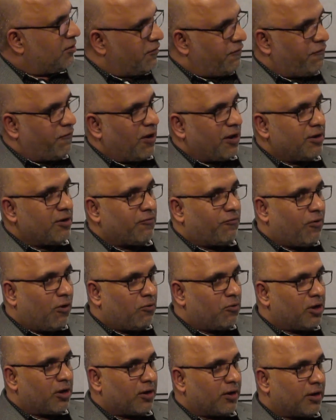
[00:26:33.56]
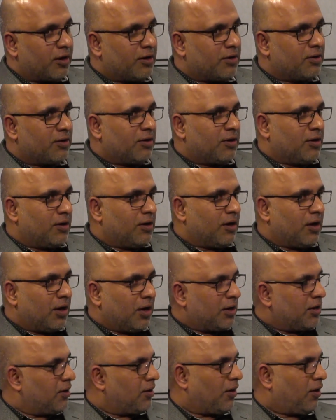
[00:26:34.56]
You found a ring,
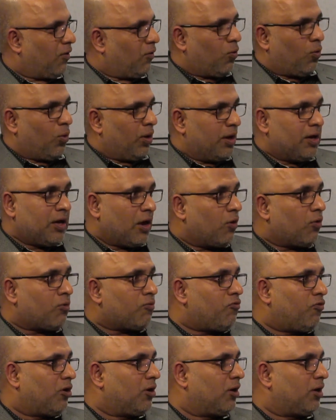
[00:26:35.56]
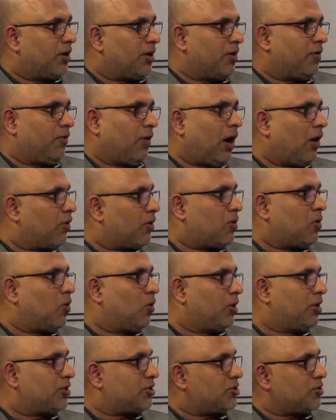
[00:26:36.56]
and in our world, our
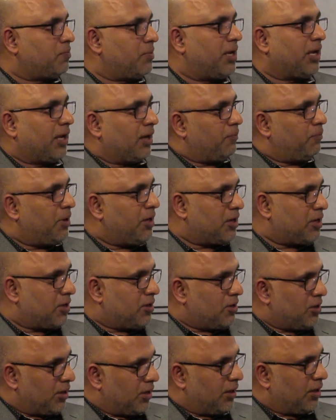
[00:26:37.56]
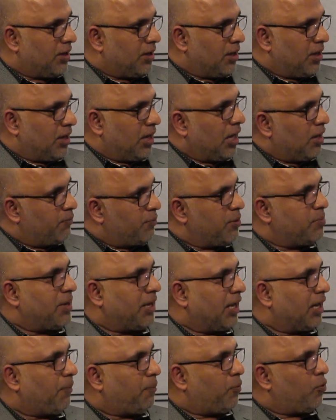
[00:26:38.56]
goal is to help you
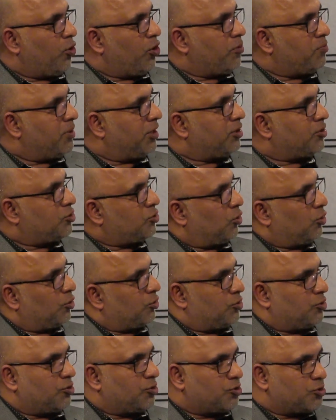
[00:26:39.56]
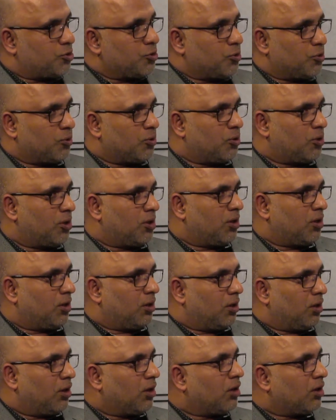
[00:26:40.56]
make an appointment, talk to
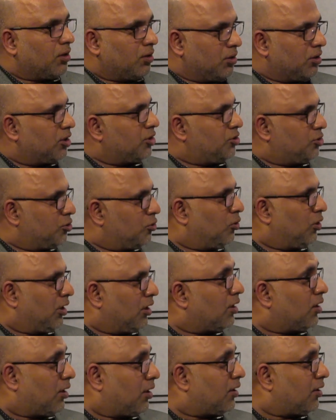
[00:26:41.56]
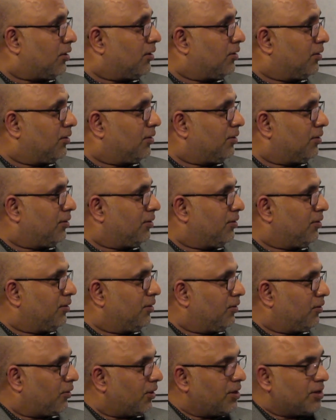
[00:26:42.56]
the jeweler,
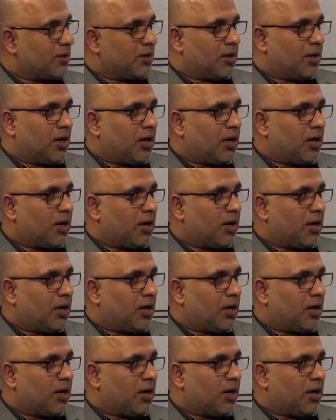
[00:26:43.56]
right?